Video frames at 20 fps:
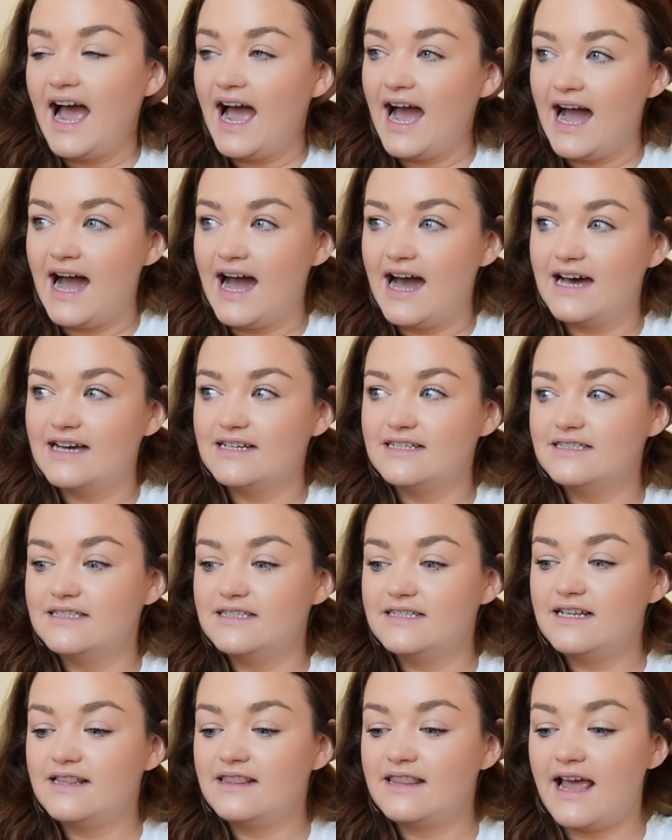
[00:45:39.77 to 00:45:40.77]

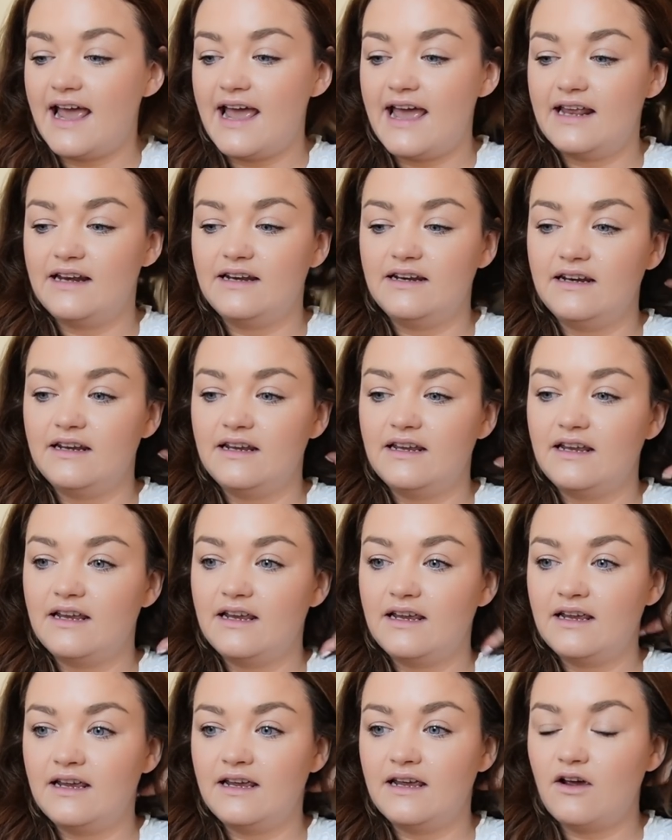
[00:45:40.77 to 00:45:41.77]
And then,
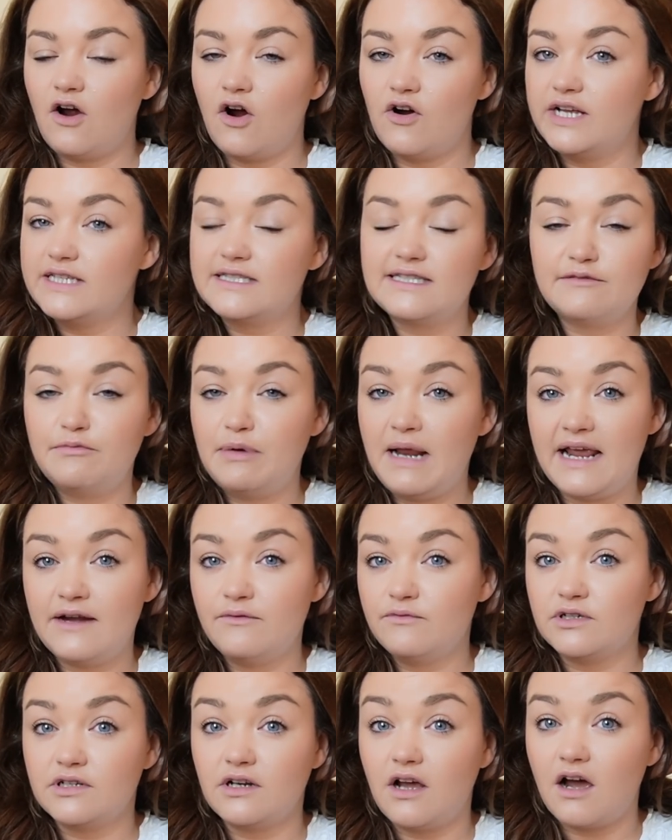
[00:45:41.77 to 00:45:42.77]
or else the
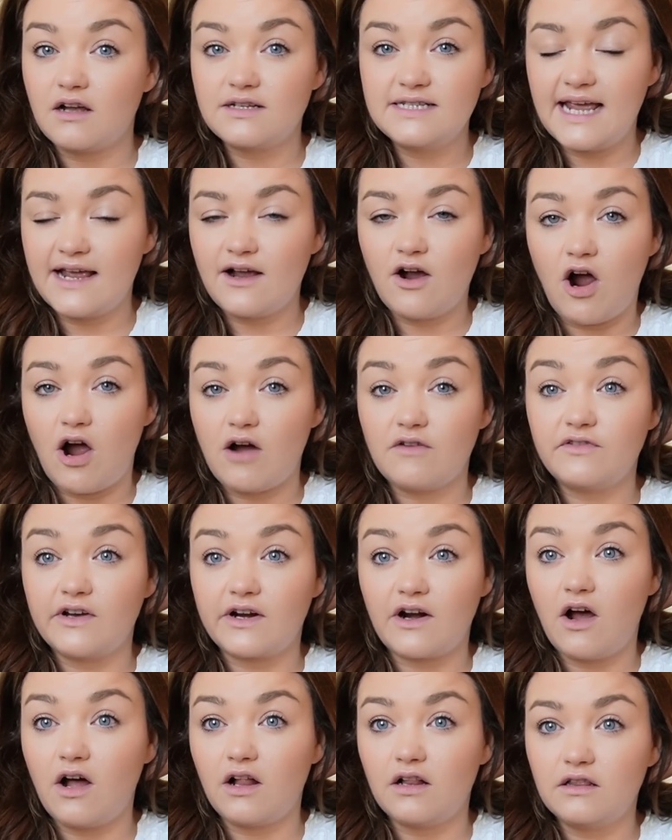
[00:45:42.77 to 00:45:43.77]
plane will not take off
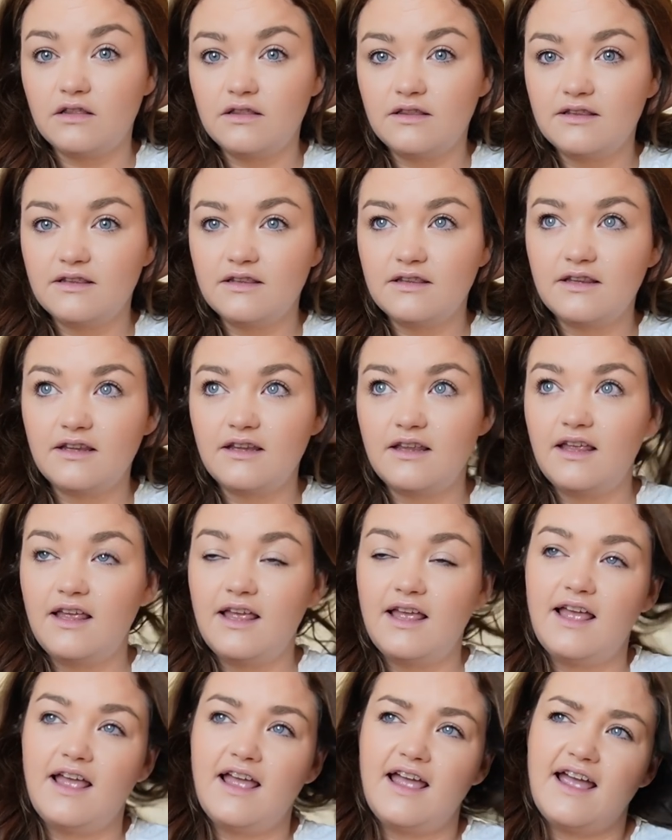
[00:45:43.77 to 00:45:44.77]
at all.
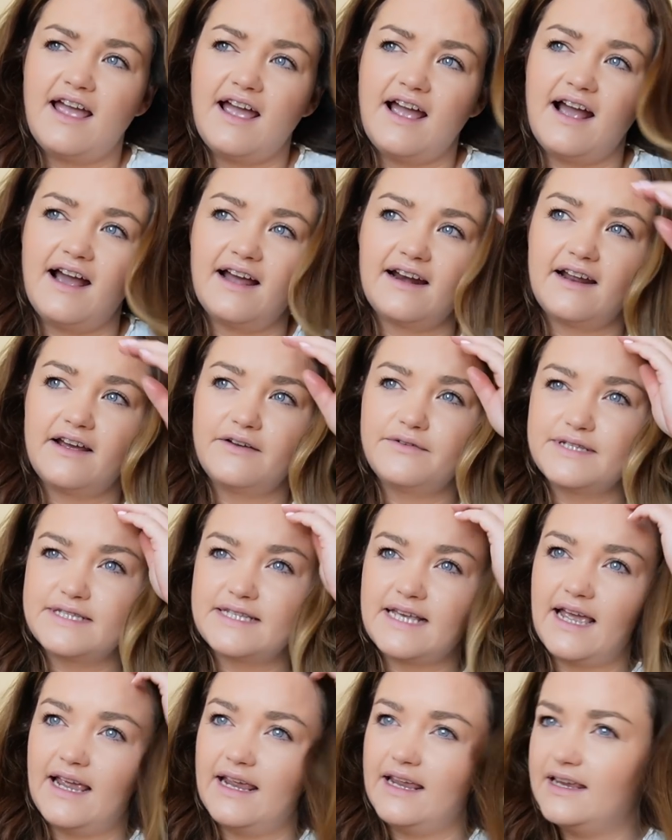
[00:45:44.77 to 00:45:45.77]
And I was
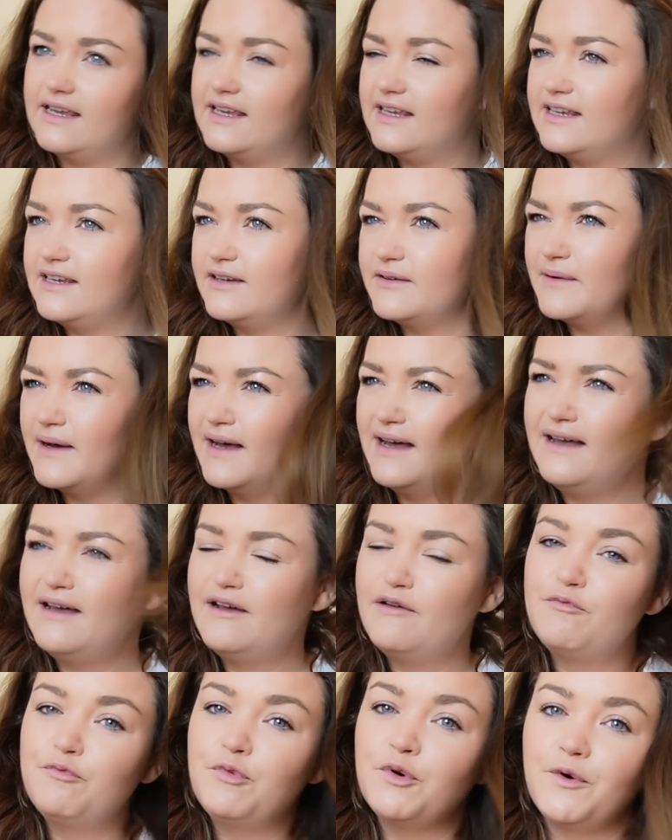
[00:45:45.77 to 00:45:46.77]
like,
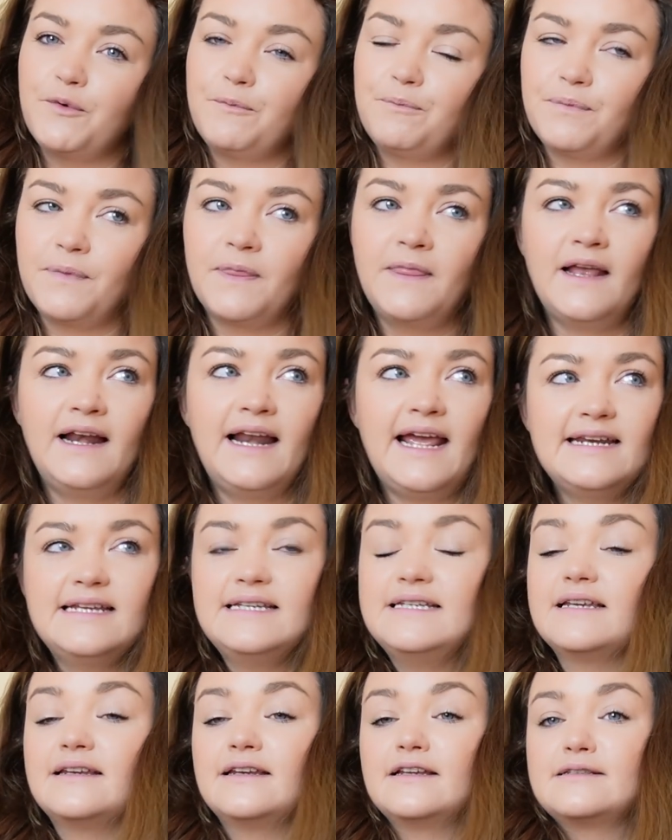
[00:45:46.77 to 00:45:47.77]
what? But the
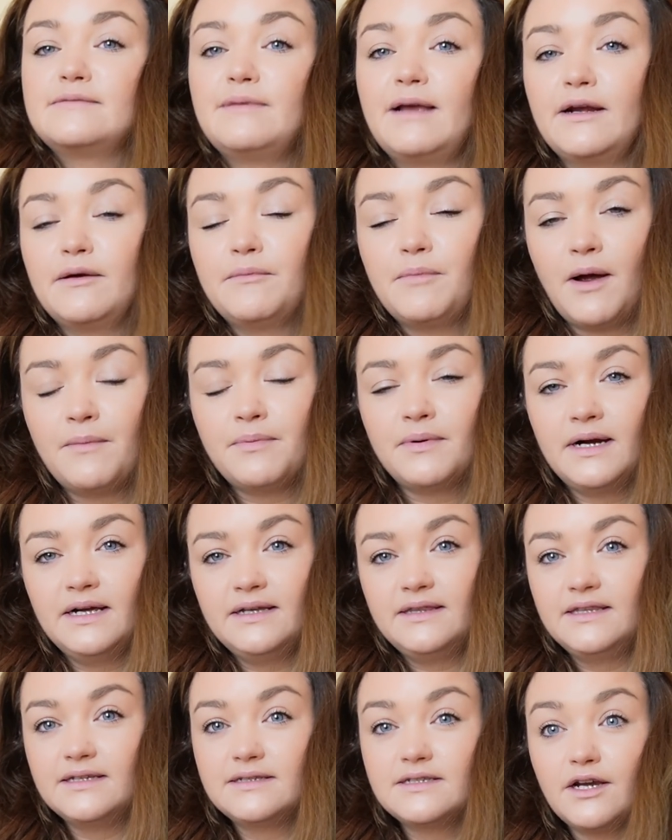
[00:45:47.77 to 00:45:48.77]
lady didn't explain it proper
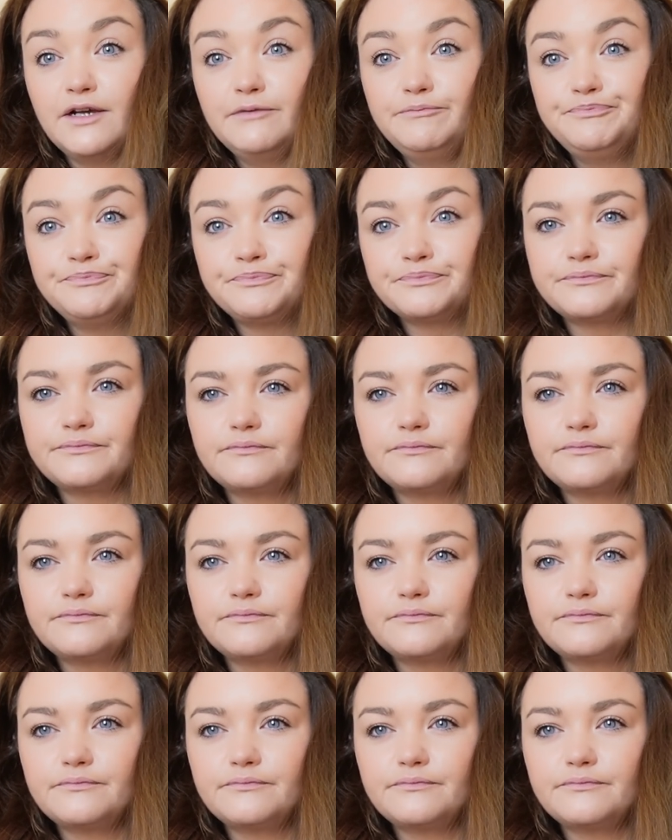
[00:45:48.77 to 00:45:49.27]
at the time.